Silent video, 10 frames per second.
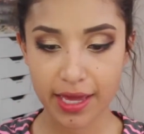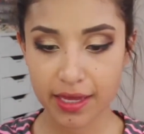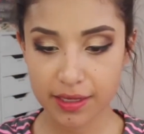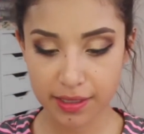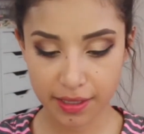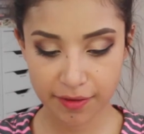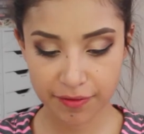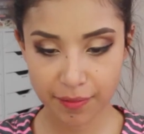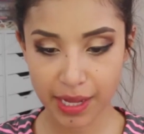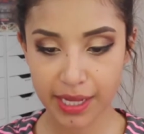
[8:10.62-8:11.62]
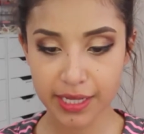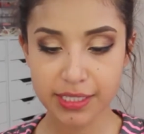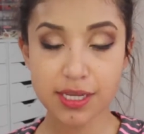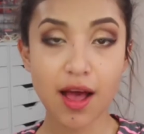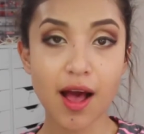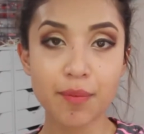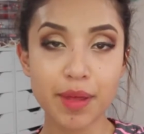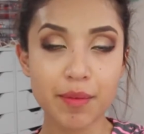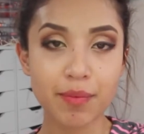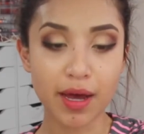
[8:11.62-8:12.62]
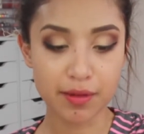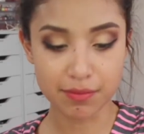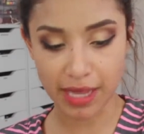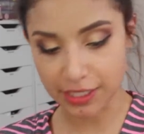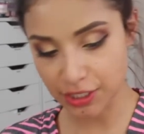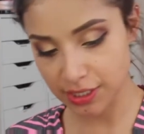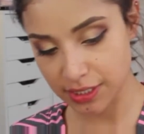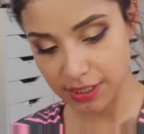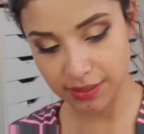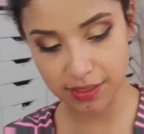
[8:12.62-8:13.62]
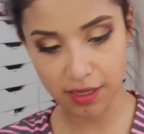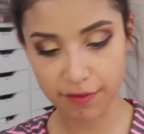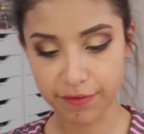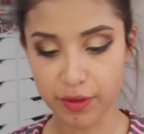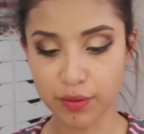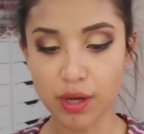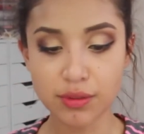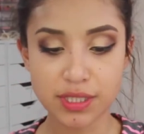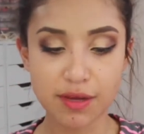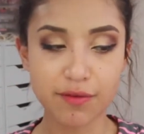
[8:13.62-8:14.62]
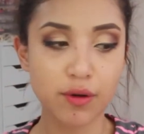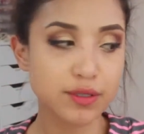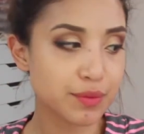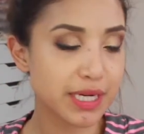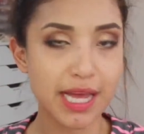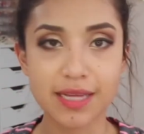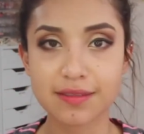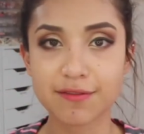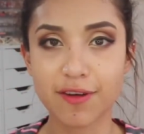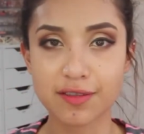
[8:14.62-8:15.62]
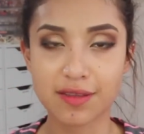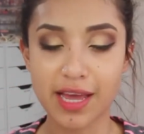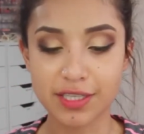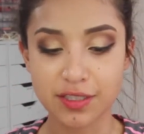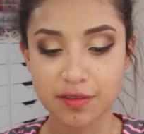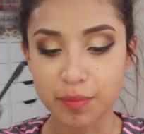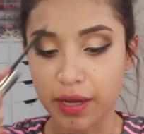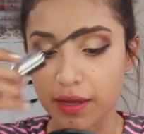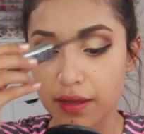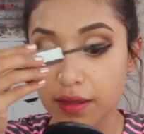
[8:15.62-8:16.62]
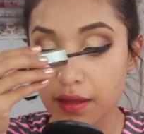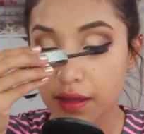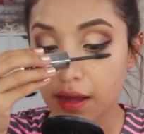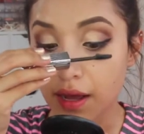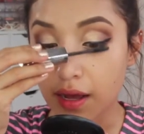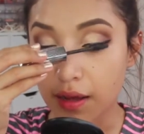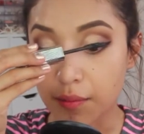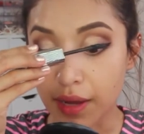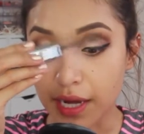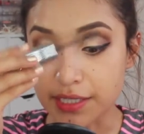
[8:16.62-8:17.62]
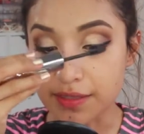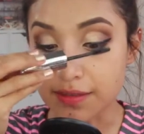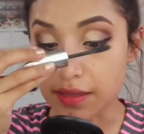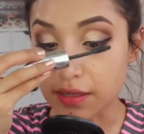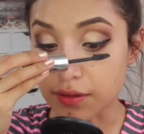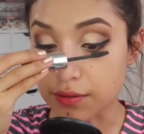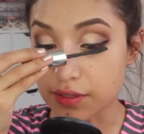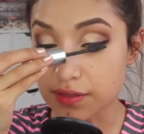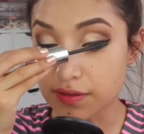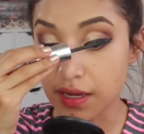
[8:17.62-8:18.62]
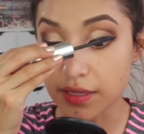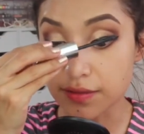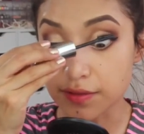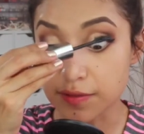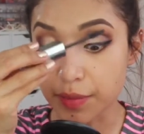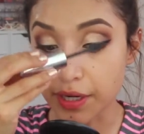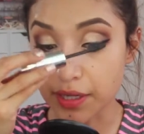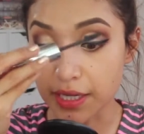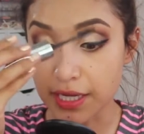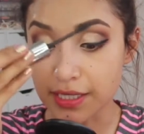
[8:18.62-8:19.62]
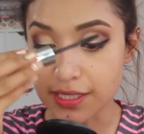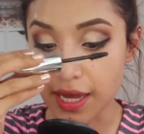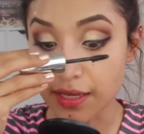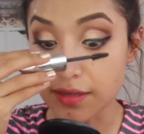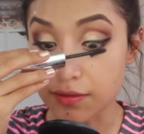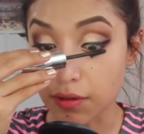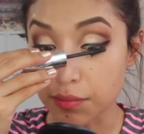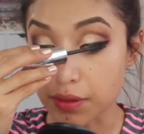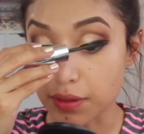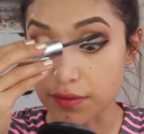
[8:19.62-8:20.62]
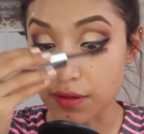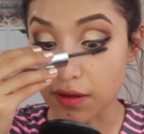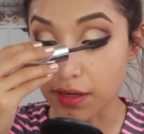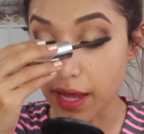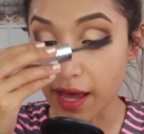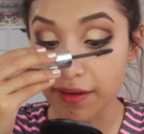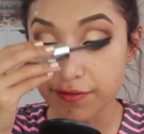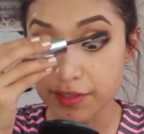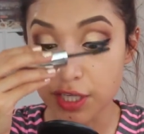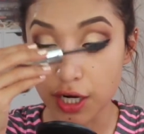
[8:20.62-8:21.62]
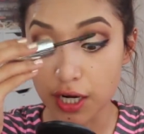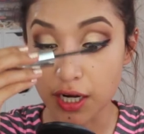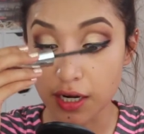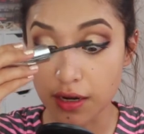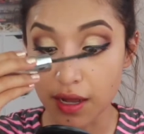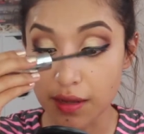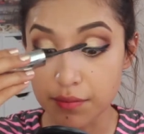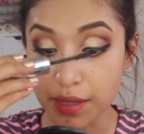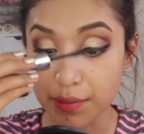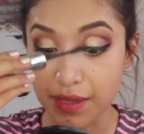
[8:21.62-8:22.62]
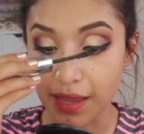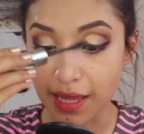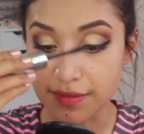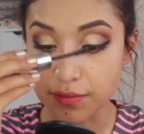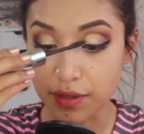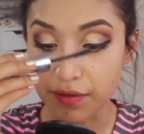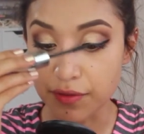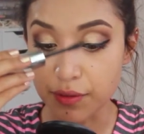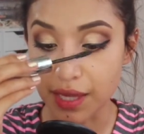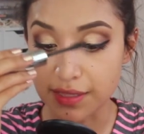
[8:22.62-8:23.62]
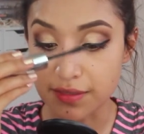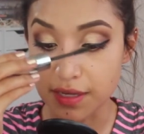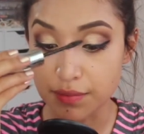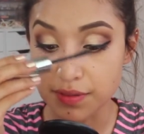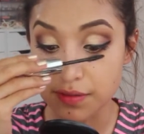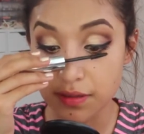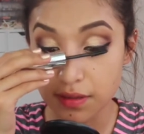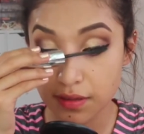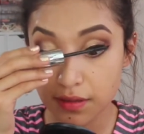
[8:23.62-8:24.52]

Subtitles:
and give my top and bottom lashes a few coats. Of course we're going to add some false lashes, but I just set the glue to the side so it's barely getting tacky, so I'll put those on after maybe the last one of the few last steps.